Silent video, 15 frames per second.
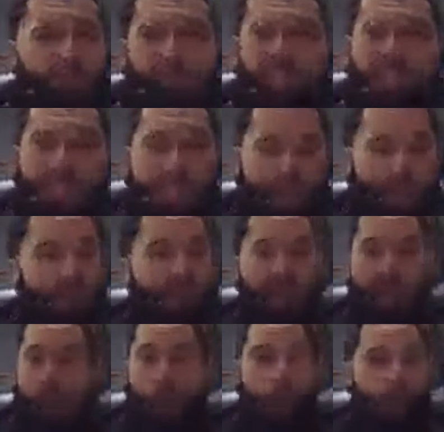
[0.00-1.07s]
Physically, I'm
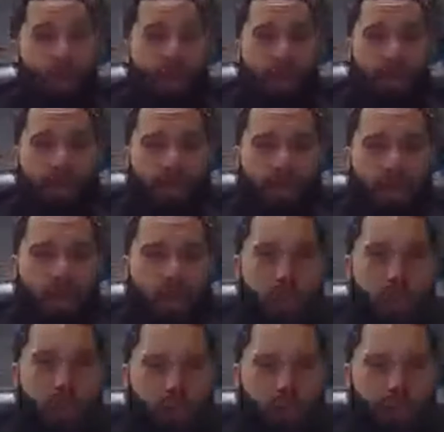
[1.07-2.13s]
fucking worn out.
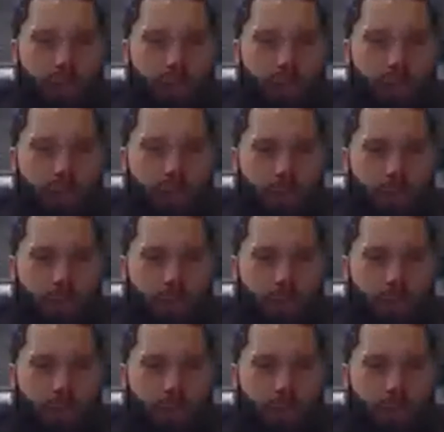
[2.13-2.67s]
You feel me?